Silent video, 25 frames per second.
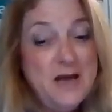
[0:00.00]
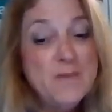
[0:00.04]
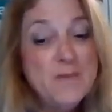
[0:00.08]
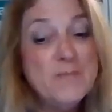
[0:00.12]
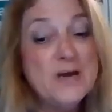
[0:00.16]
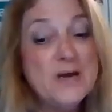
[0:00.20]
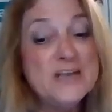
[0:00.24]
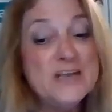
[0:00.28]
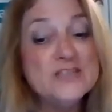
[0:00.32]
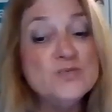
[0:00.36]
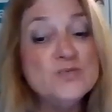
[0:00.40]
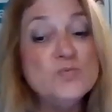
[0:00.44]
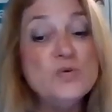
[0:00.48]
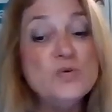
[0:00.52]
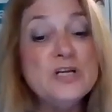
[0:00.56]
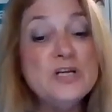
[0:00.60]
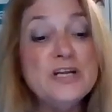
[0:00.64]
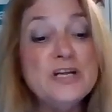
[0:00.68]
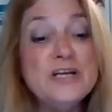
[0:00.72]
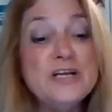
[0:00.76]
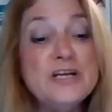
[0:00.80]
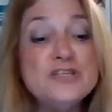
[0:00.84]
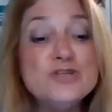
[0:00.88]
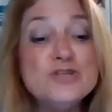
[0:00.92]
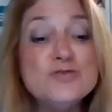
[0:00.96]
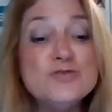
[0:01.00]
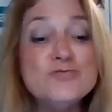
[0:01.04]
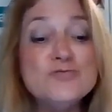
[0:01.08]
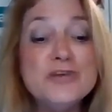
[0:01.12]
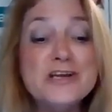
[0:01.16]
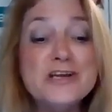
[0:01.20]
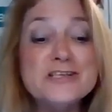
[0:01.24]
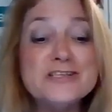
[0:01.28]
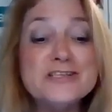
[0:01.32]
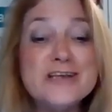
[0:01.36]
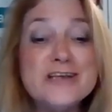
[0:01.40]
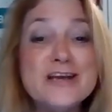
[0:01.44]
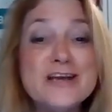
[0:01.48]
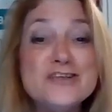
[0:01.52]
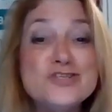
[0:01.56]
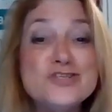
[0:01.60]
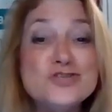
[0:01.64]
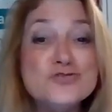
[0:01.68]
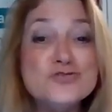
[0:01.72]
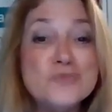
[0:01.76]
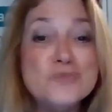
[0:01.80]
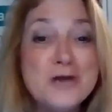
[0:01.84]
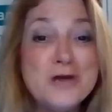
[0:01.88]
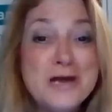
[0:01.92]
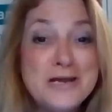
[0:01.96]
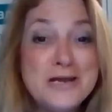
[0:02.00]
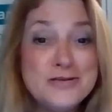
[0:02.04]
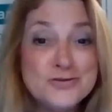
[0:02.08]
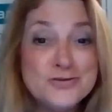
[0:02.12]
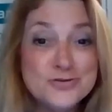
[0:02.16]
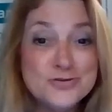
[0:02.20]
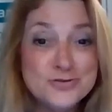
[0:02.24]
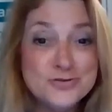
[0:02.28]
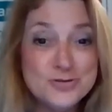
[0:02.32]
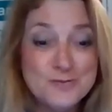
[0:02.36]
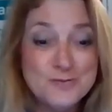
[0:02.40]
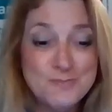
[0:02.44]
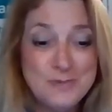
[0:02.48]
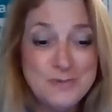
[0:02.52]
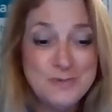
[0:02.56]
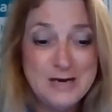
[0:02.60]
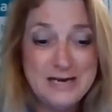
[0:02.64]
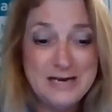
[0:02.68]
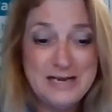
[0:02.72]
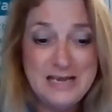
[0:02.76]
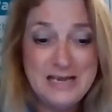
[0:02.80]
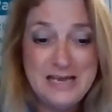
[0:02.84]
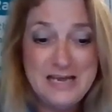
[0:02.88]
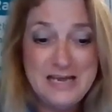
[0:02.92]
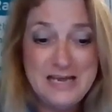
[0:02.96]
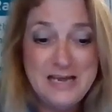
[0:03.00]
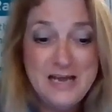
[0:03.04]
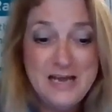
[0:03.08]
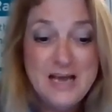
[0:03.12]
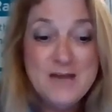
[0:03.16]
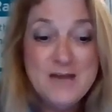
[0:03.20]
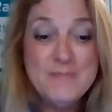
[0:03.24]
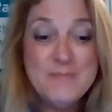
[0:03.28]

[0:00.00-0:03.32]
but is willing to risk a stranger's money